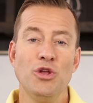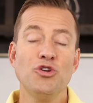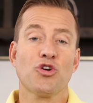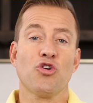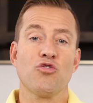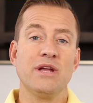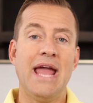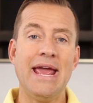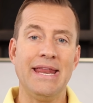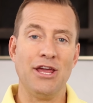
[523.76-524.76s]
When you're
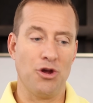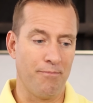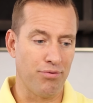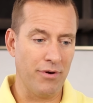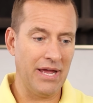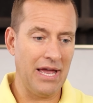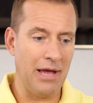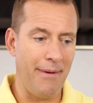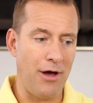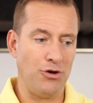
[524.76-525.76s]
creating, you're
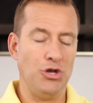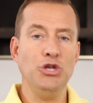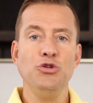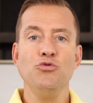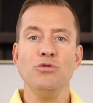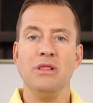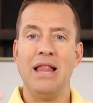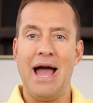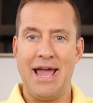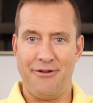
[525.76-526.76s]
bringing about new
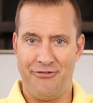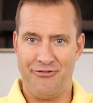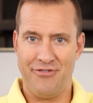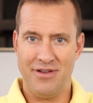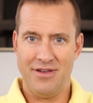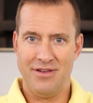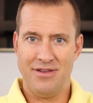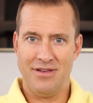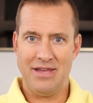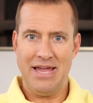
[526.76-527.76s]
life
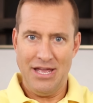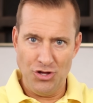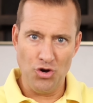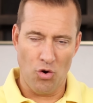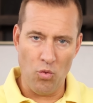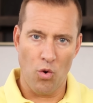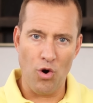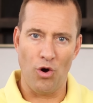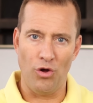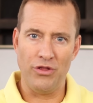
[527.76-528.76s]
in your
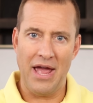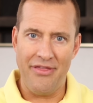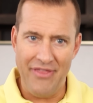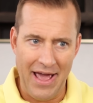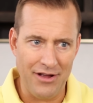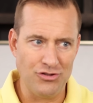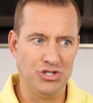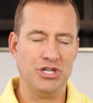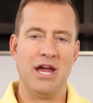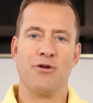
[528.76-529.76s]
world, and that
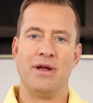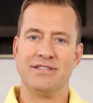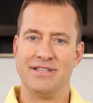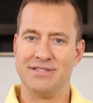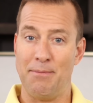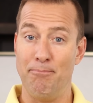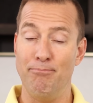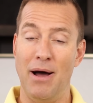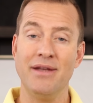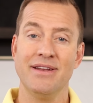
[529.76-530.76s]
generates this
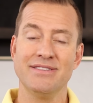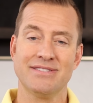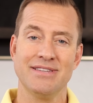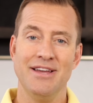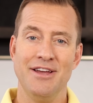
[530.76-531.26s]
abundance